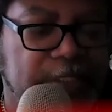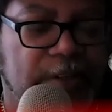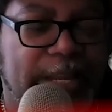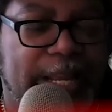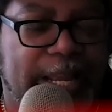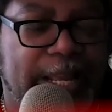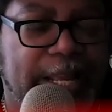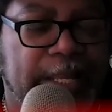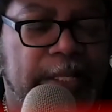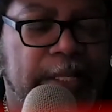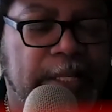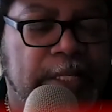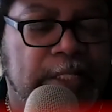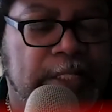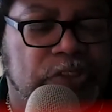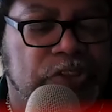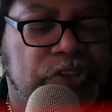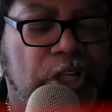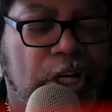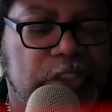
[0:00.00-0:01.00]
had
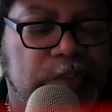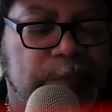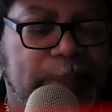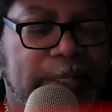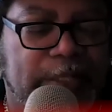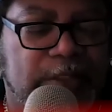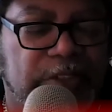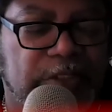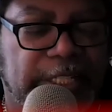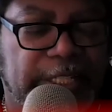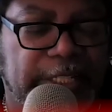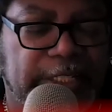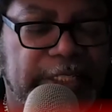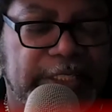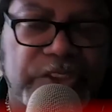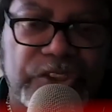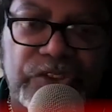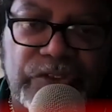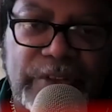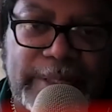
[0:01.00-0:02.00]
Star Spangled Kid
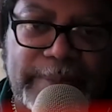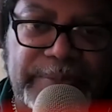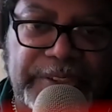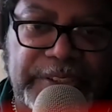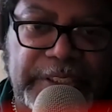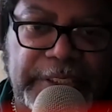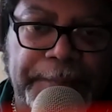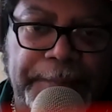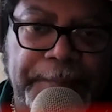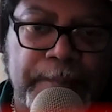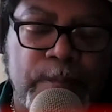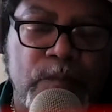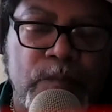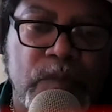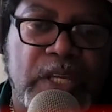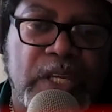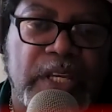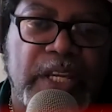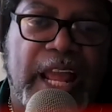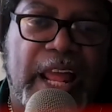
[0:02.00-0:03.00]
and Stripesy,
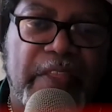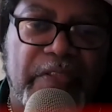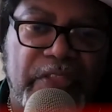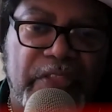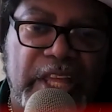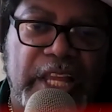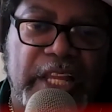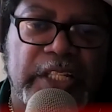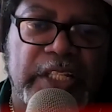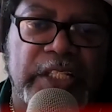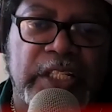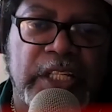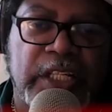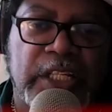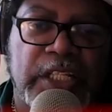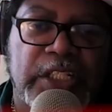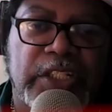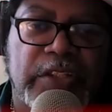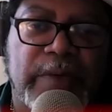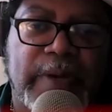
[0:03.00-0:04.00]
and then
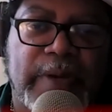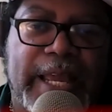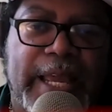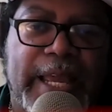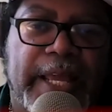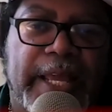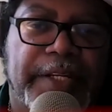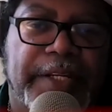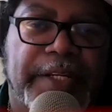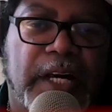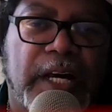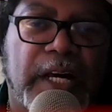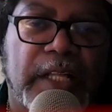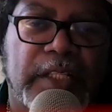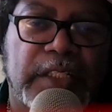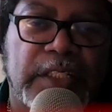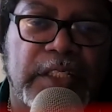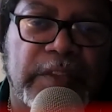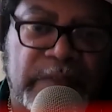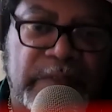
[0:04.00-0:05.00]
you had
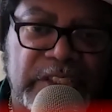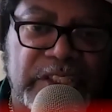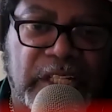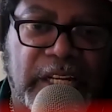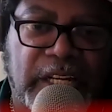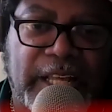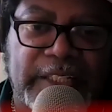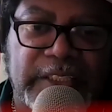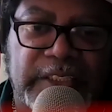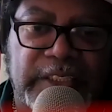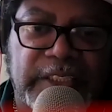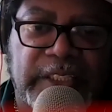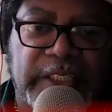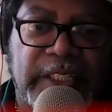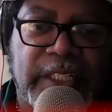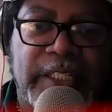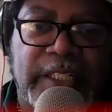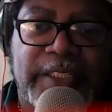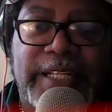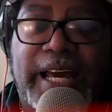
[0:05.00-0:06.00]
the Vigilante.
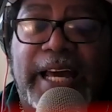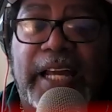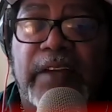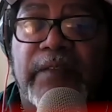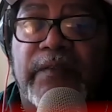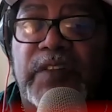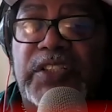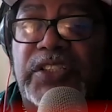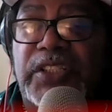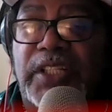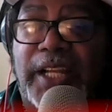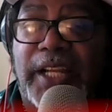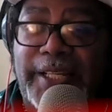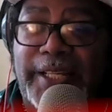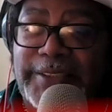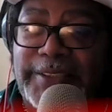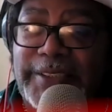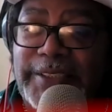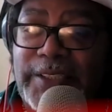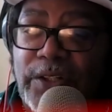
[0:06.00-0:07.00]
Now the
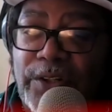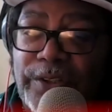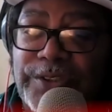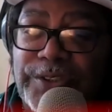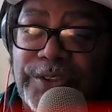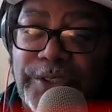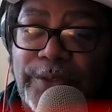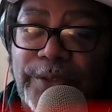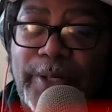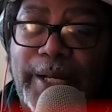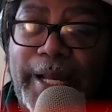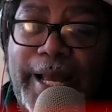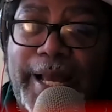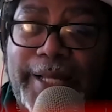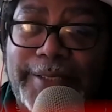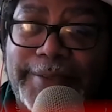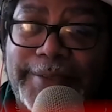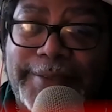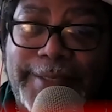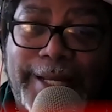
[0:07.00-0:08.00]
Vigilante also
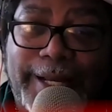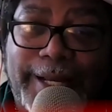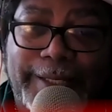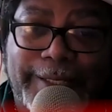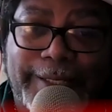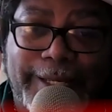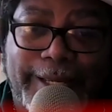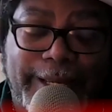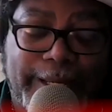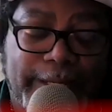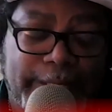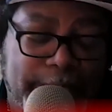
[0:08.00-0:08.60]
had a sidekick